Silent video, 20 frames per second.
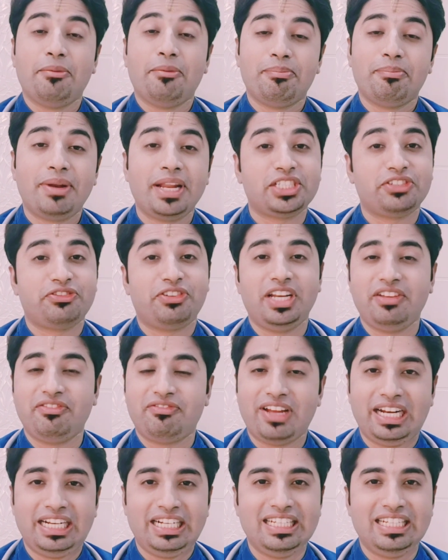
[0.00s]
breastfeeding
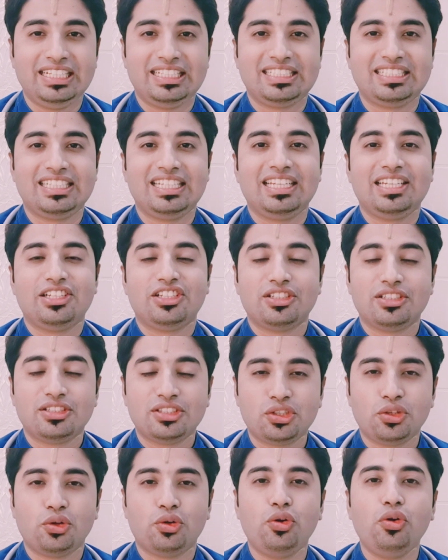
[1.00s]
factors.
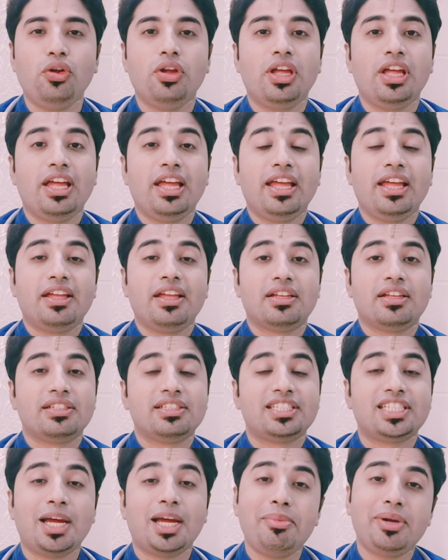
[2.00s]
So
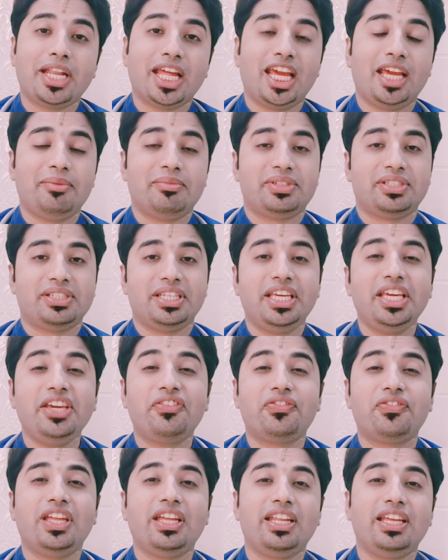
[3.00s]
sometimes
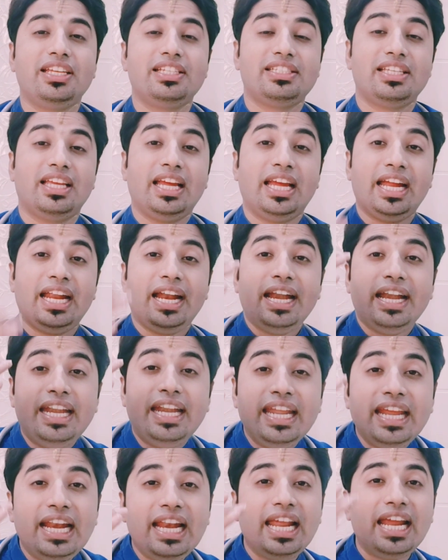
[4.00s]
if there is
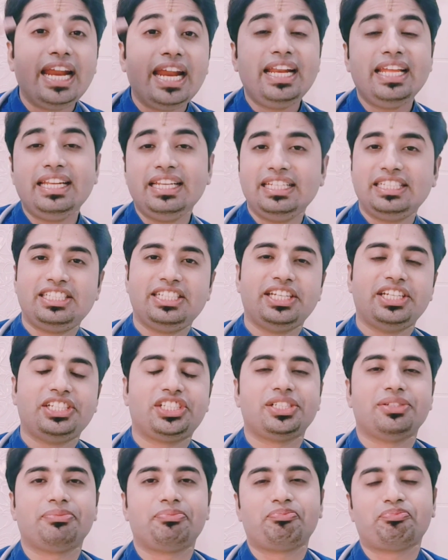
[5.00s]
delayed
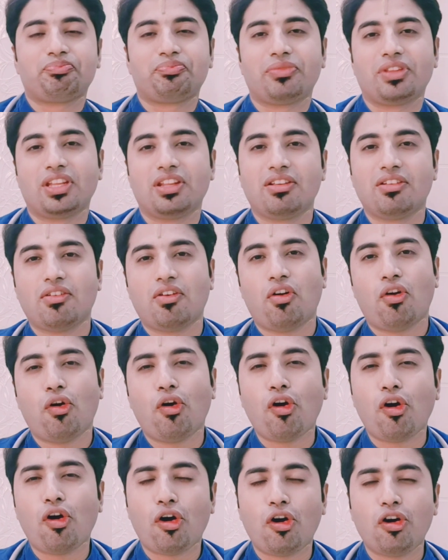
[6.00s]
initiation,
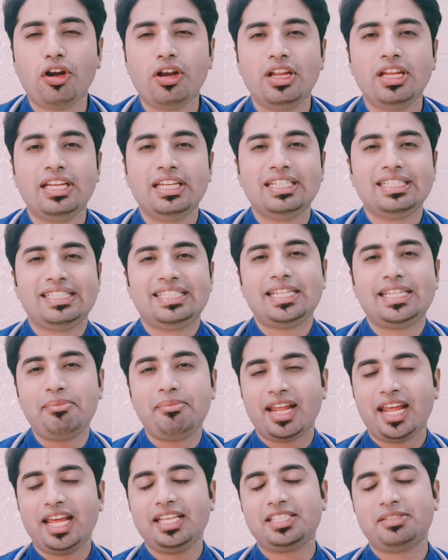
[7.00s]
or
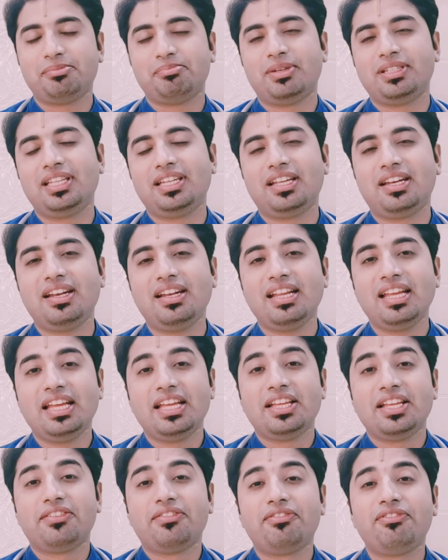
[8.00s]
sometimes mother
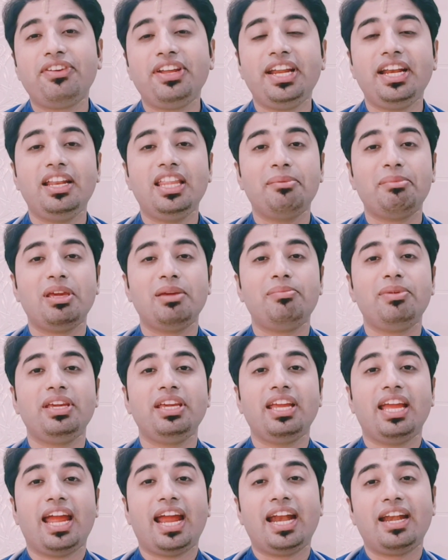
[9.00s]
feed the
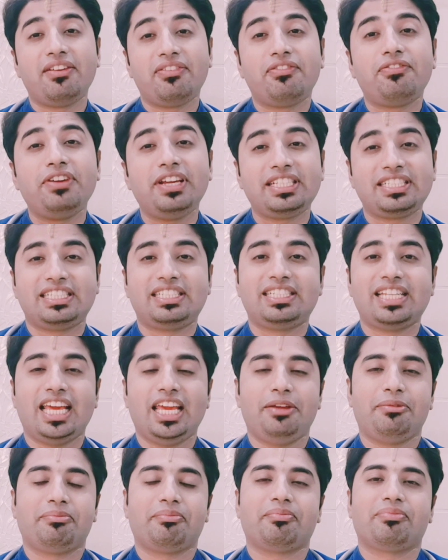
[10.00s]
baby at fixed
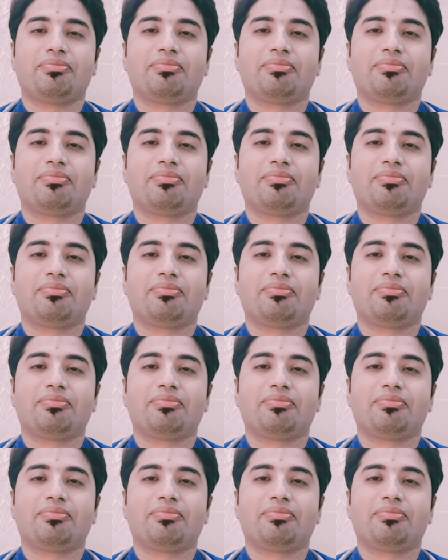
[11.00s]
time,